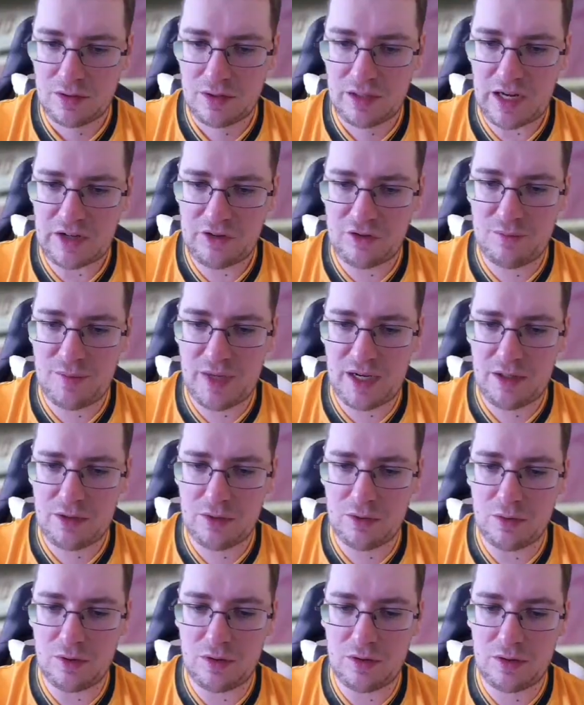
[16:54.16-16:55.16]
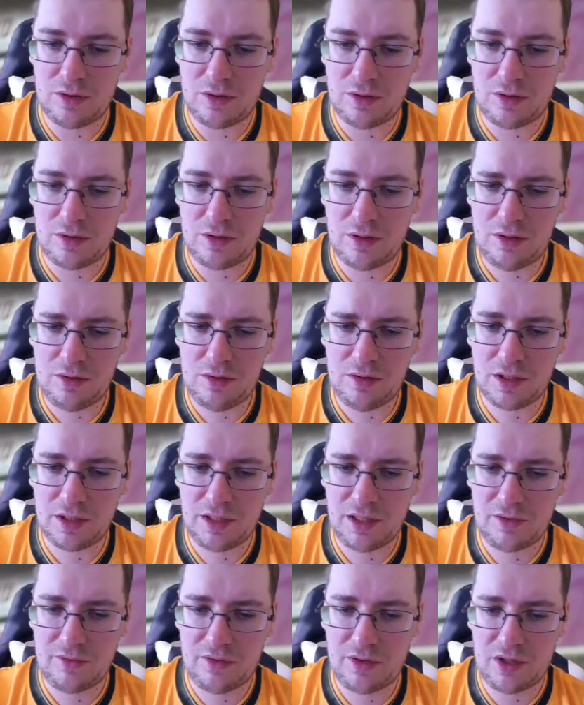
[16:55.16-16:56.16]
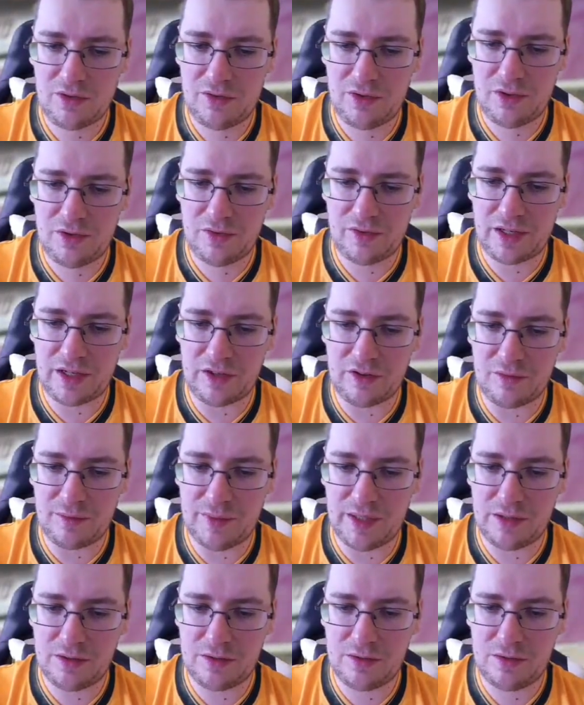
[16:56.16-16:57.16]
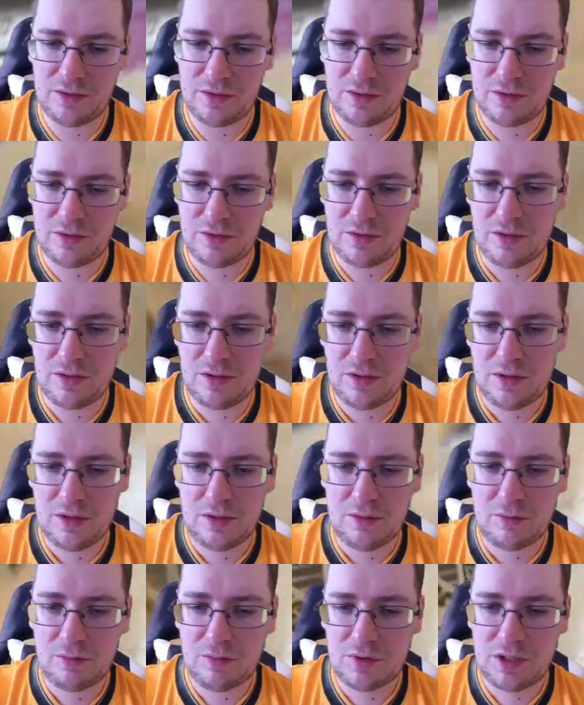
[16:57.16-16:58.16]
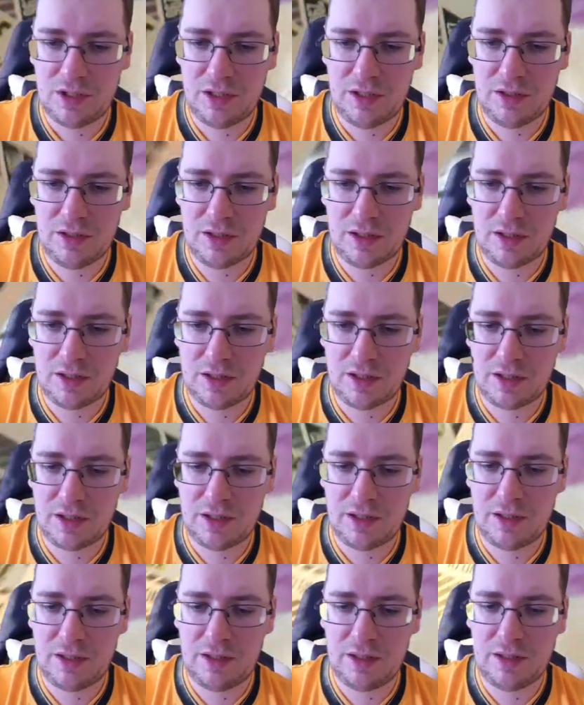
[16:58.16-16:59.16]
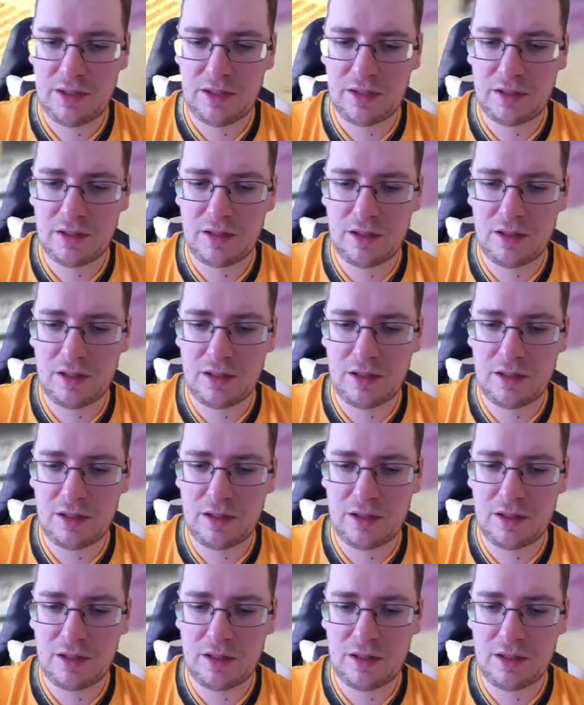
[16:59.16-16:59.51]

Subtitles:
Gareth Bale. Okay, yeah, I've heard of Gareth Bale. Was he like a